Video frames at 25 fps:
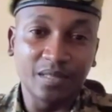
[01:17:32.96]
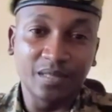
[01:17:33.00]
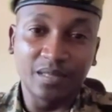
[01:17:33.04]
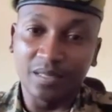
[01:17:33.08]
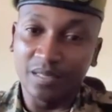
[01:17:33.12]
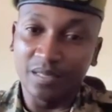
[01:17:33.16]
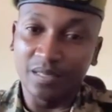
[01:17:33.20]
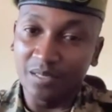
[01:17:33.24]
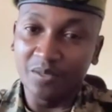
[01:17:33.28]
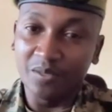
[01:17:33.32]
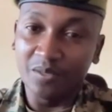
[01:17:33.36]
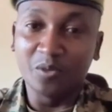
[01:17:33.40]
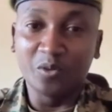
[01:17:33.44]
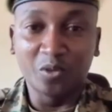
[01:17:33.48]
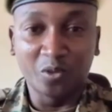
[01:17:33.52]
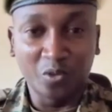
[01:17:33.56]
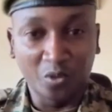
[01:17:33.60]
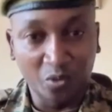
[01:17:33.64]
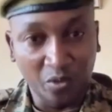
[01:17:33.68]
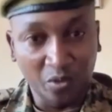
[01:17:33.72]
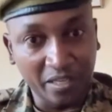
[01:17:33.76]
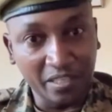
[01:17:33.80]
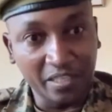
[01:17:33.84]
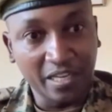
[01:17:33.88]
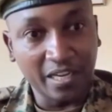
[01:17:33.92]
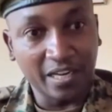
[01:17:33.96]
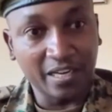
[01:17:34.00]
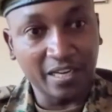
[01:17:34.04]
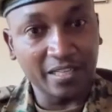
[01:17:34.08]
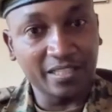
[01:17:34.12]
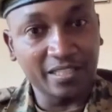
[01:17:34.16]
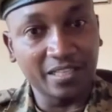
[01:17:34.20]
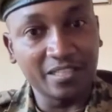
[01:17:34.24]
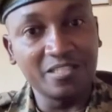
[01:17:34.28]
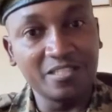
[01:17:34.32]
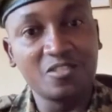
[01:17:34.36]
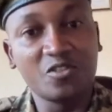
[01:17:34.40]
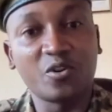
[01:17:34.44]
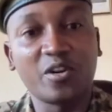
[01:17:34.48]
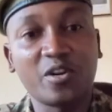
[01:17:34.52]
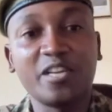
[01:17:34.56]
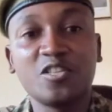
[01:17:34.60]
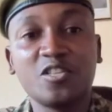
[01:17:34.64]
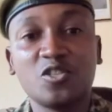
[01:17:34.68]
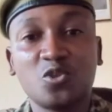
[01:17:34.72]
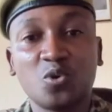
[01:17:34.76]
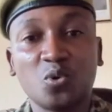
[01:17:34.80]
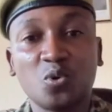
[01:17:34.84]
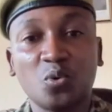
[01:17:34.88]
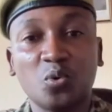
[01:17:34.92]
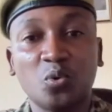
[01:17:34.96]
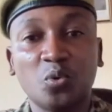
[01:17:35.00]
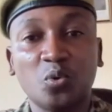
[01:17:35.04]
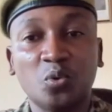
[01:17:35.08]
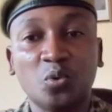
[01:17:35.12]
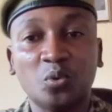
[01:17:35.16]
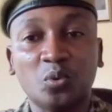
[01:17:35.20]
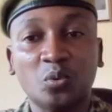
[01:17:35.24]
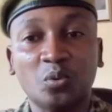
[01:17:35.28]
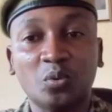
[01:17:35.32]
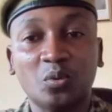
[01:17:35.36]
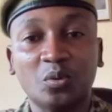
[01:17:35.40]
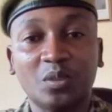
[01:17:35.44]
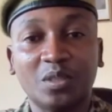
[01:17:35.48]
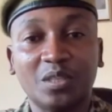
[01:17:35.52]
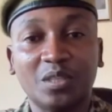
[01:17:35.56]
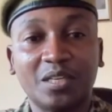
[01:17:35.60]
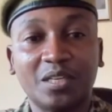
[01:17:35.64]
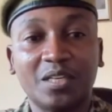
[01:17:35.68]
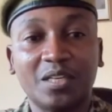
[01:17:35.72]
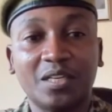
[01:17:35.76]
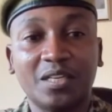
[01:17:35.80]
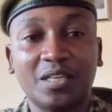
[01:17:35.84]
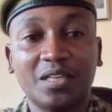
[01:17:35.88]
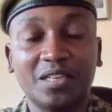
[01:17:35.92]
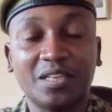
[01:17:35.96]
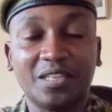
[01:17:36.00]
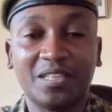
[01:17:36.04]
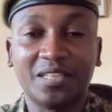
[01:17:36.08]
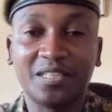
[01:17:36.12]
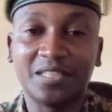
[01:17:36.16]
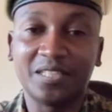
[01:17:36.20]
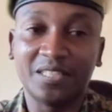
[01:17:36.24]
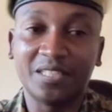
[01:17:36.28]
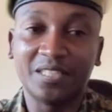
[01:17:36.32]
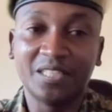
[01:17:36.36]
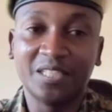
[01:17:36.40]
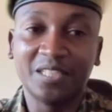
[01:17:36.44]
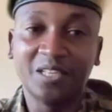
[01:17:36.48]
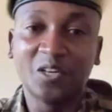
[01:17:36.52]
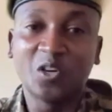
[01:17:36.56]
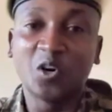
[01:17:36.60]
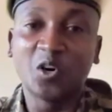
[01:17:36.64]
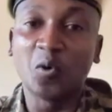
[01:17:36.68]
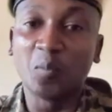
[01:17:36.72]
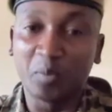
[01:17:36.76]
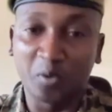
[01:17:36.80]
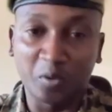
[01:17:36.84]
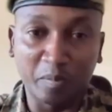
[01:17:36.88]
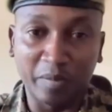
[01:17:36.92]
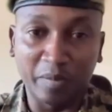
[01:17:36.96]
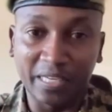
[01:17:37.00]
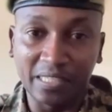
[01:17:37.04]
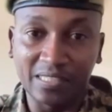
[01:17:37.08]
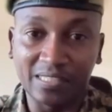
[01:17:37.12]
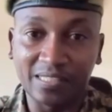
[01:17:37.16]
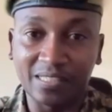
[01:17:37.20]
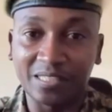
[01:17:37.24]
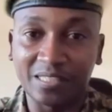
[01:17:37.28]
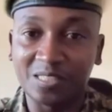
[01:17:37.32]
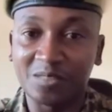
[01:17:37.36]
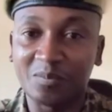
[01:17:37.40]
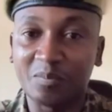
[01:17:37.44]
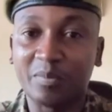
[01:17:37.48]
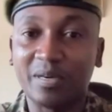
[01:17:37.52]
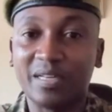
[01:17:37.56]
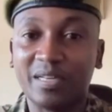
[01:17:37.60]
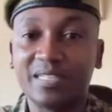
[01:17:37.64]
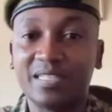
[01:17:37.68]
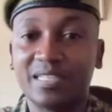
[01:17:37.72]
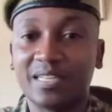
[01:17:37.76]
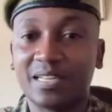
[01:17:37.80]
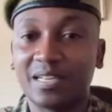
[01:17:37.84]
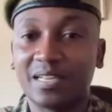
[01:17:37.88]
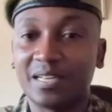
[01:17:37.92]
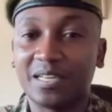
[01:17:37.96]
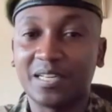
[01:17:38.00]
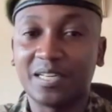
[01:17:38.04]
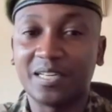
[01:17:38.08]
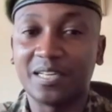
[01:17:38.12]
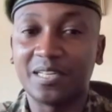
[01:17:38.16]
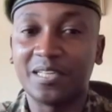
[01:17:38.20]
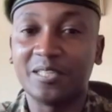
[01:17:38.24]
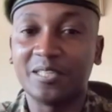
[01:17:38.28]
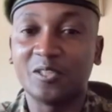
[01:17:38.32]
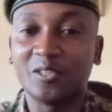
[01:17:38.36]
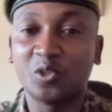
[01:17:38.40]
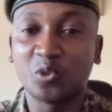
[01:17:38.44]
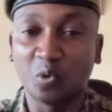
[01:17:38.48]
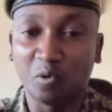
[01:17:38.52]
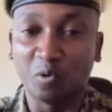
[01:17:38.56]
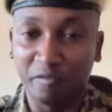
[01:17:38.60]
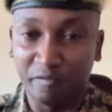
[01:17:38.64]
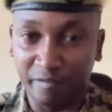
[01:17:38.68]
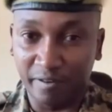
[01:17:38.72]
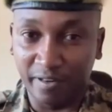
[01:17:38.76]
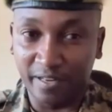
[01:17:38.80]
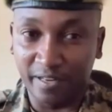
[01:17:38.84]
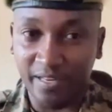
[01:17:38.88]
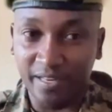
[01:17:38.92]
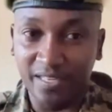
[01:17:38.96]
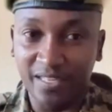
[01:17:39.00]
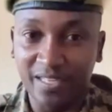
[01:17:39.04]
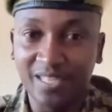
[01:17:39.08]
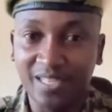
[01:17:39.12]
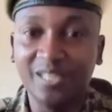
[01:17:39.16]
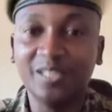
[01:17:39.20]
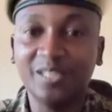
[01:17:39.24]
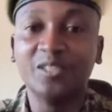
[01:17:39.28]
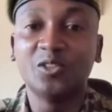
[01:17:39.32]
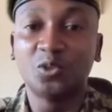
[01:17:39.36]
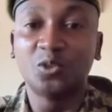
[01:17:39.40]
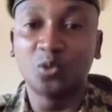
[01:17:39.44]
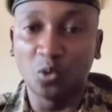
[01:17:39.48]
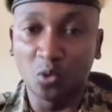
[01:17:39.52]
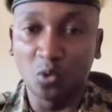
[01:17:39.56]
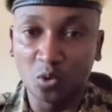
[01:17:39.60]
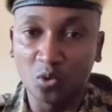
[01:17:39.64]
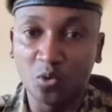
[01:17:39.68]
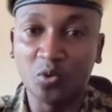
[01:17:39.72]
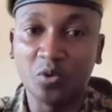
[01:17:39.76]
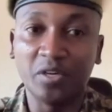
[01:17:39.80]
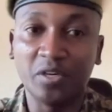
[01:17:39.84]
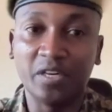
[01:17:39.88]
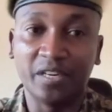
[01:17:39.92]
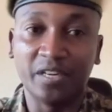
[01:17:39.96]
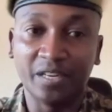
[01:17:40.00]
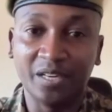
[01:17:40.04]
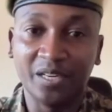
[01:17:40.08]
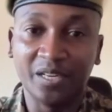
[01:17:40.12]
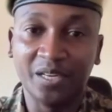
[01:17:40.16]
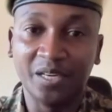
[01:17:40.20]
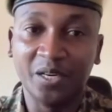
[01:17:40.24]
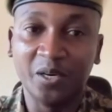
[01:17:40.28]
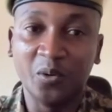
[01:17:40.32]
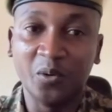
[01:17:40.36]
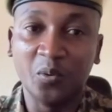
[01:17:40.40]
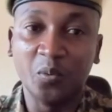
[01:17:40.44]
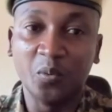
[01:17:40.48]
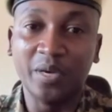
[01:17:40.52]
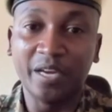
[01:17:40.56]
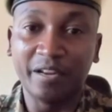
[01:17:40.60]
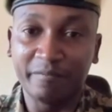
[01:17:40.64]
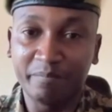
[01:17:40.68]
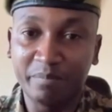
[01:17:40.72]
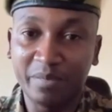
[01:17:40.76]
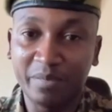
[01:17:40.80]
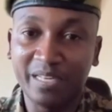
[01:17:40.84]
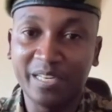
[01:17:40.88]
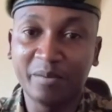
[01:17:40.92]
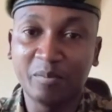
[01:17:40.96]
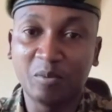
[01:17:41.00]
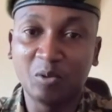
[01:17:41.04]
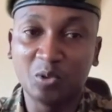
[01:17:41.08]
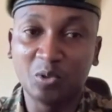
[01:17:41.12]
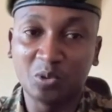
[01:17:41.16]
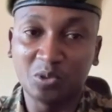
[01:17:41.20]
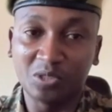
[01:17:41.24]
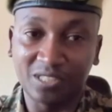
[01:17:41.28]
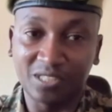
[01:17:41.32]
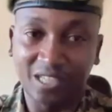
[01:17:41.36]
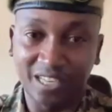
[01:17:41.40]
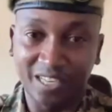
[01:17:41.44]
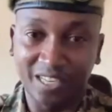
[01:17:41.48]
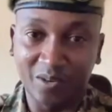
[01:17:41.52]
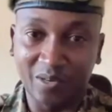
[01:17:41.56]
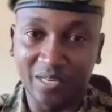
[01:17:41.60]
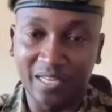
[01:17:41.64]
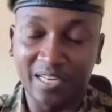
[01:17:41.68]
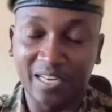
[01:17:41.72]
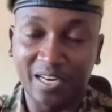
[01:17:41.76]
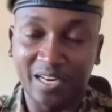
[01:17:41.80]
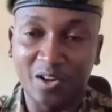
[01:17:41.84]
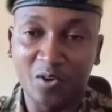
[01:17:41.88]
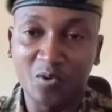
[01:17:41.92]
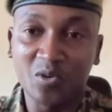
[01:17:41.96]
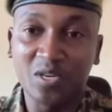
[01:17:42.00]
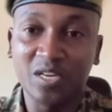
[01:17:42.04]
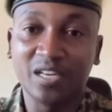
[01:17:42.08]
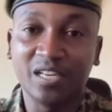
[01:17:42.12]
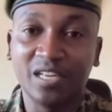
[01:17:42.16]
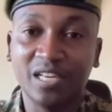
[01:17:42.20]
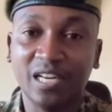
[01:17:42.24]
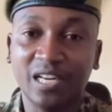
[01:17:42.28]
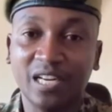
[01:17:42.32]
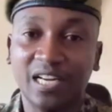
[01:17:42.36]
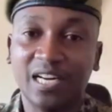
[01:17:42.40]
crooked characters trying to compromise us, but so far, so good. We have been able to stand our ground